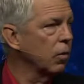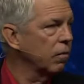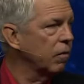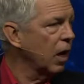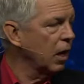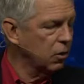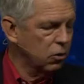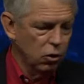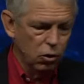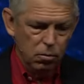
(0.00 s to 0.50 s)
We've
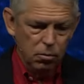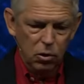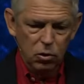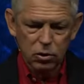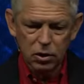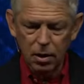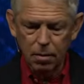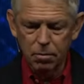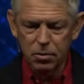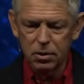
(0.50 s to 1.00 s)
got 2
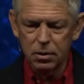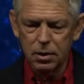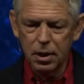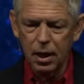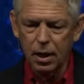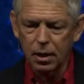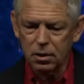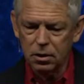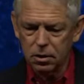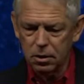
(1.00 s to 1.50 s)
museums in
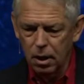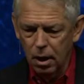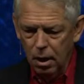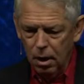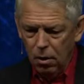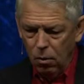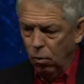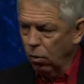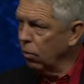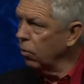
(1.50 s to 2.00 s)
Texas
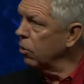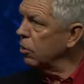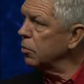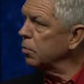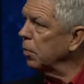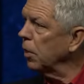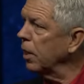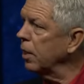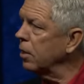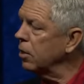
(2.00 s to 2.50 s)
where we
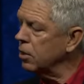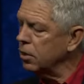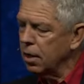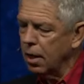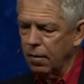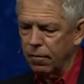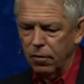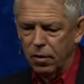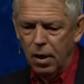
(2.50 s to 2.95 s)
display the stuff.